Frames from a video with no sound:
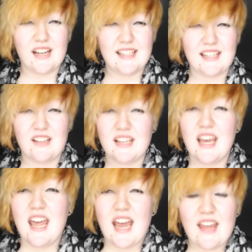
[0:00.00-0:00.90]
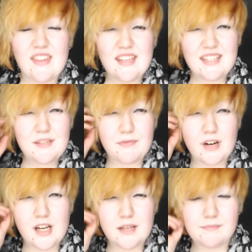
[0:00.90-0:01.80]
kinds of colors. And this is
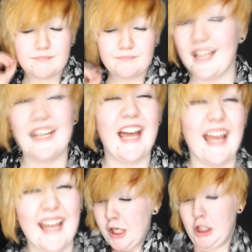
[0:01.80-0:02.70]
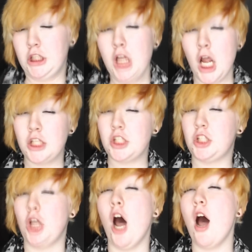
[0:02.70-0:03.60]
from
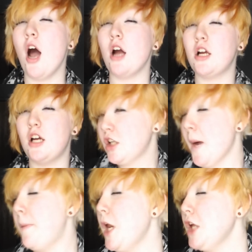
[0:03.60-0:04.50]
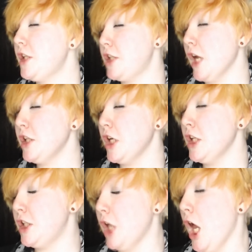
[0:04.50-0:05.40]
Let's Talk Complete
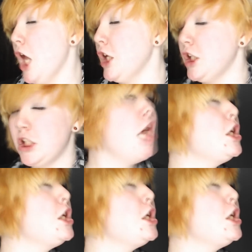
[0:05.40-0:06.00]
Sentences